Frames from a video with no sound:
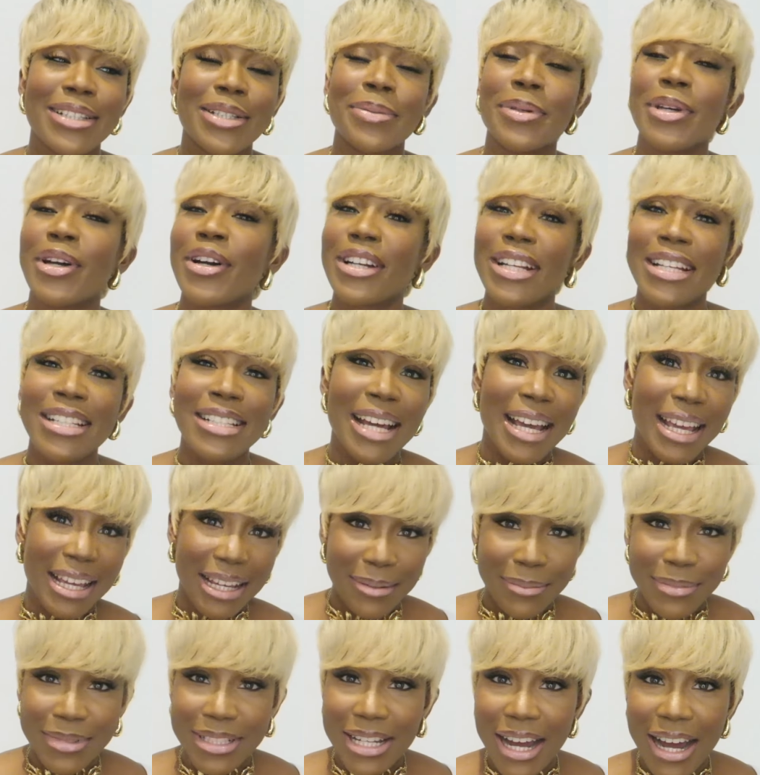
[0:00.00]
To be honest, I
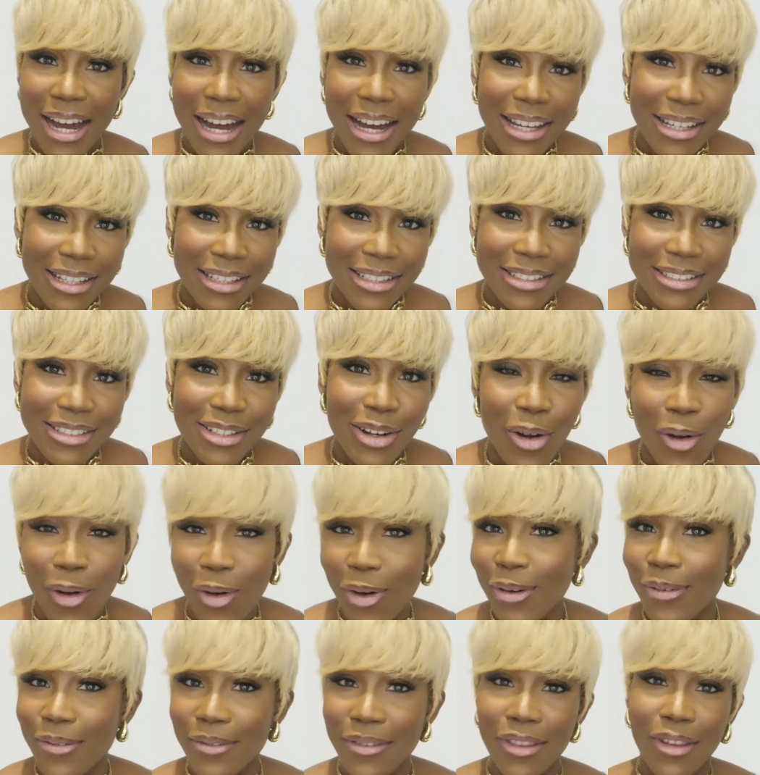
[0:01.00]
am tired
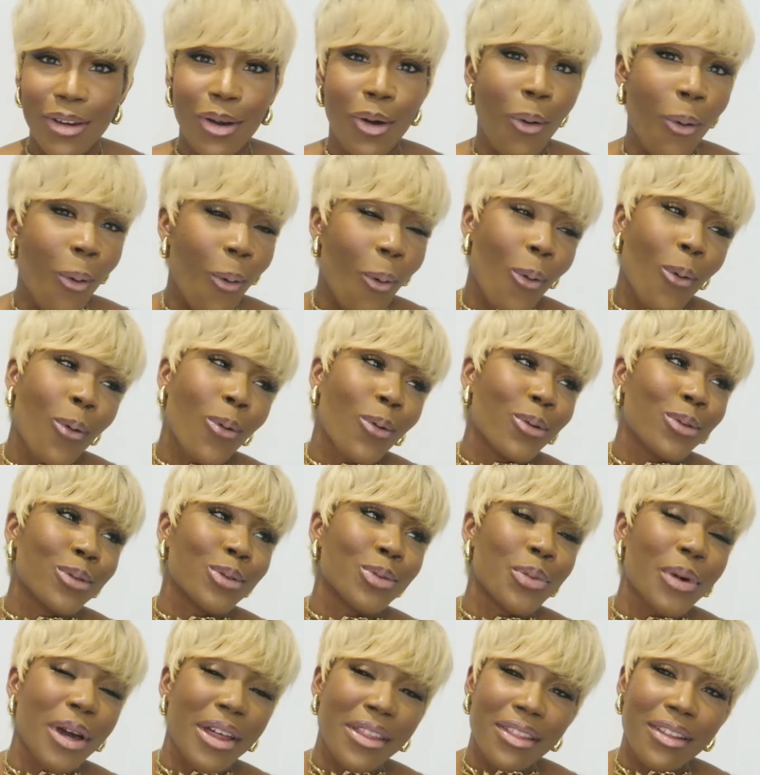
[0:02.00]
of the cold
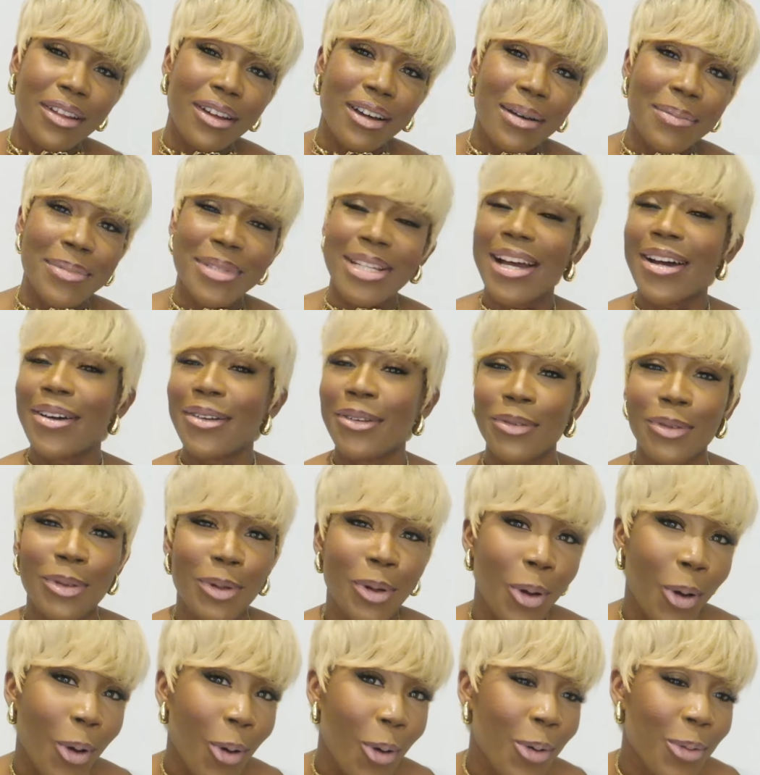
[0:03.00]
weather. I'm tired of the
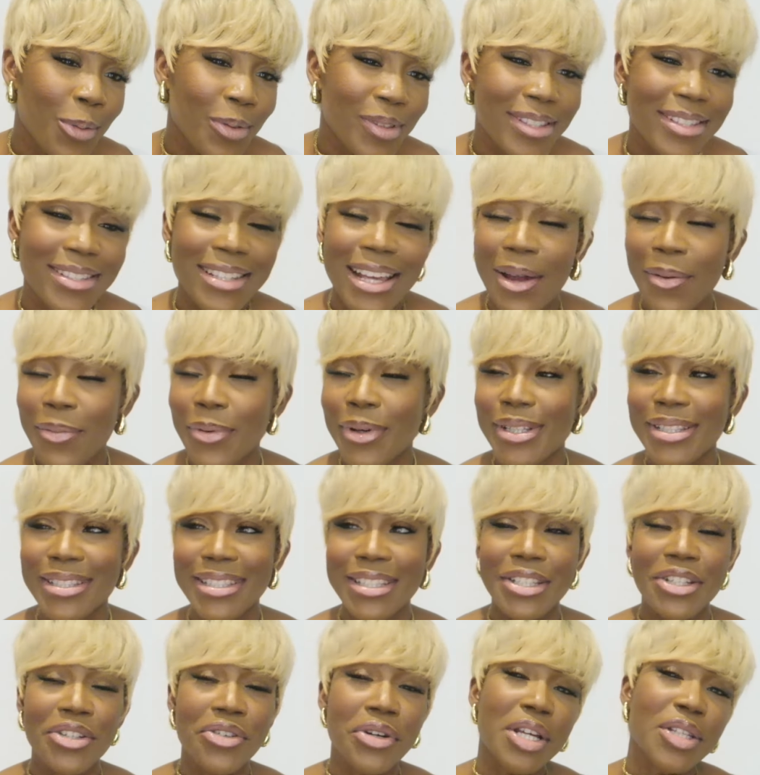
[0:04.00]
coats. I want
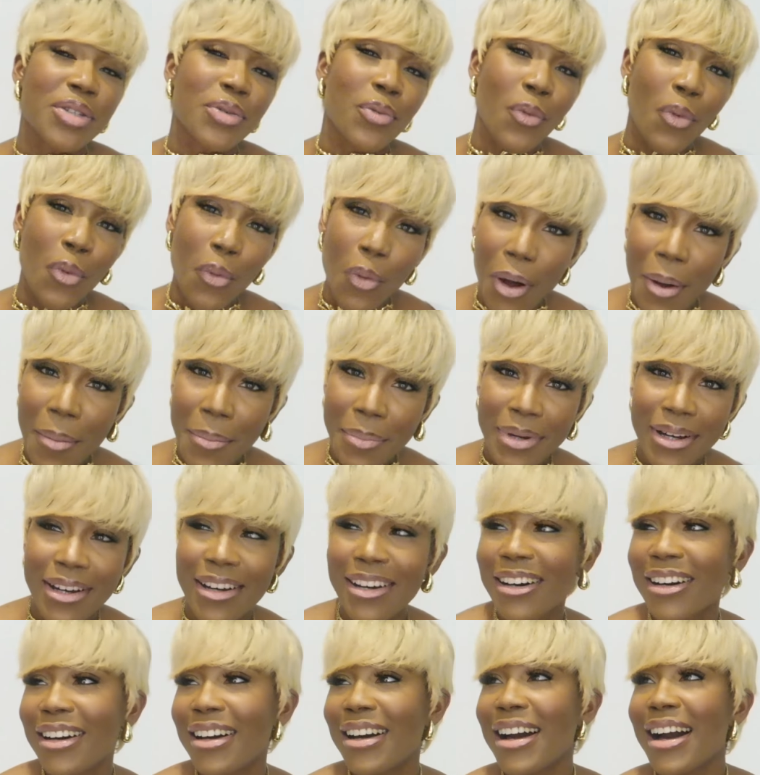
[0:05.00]
to dress
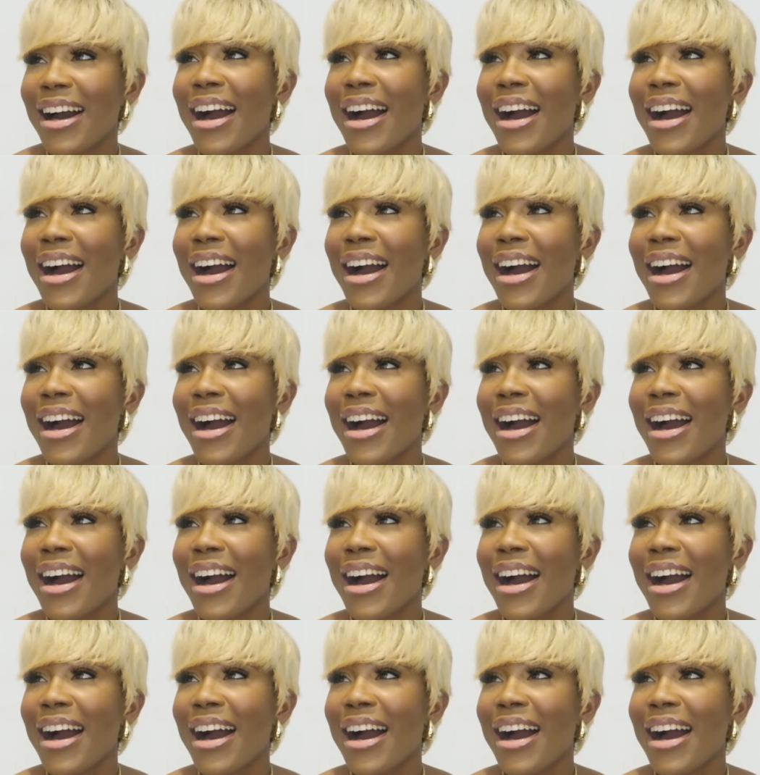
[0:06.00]
warmer.